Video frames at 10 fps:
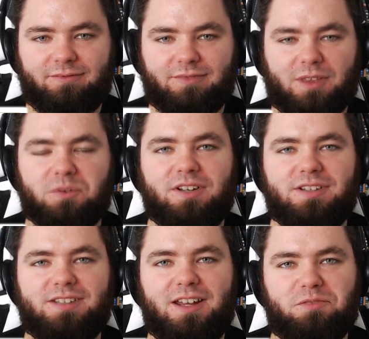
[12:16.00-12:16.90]
was going
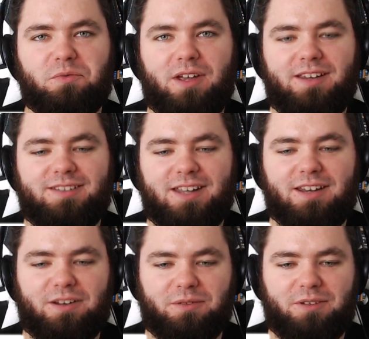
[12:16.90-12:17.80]
to say, that's why he sent
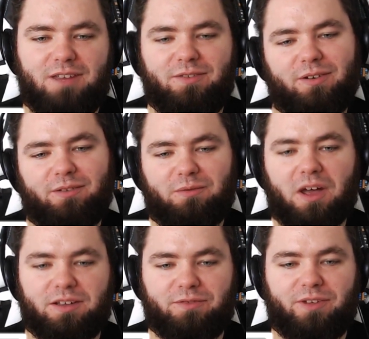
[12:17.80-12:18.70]
you. Even
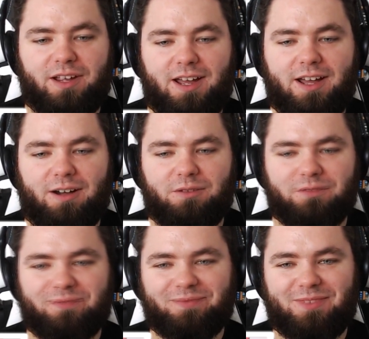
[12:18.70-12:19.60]
I could figure that out.
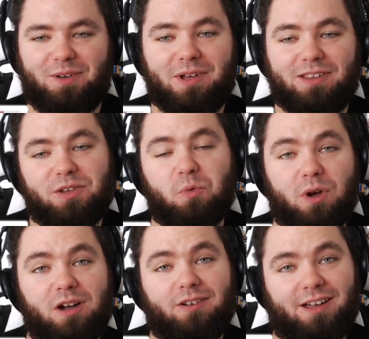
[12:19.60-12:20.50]
Well, you
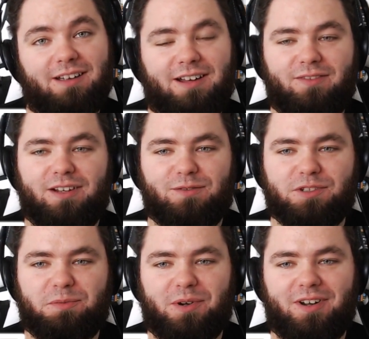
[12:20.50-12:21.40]
were a high-level evil
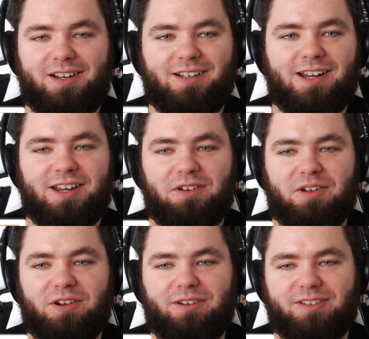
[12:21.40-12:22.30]
spirit, and then you
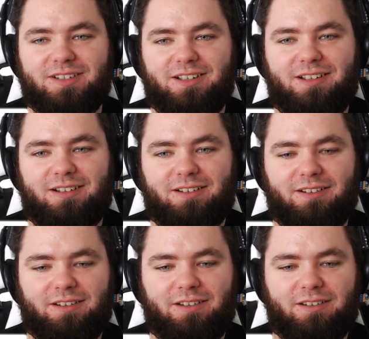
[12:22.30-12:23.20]
got
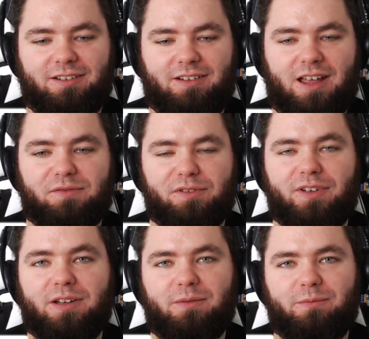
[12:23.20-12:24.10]

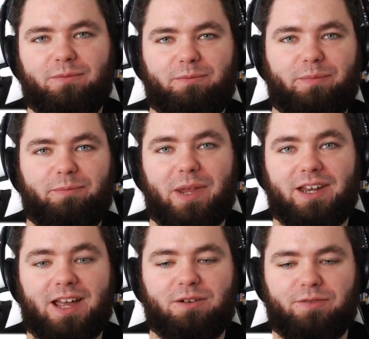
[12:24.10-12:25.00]
everything
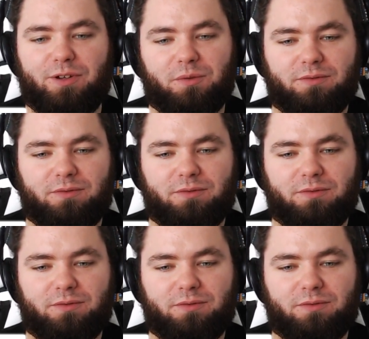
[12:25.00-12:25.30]
beaten out of you.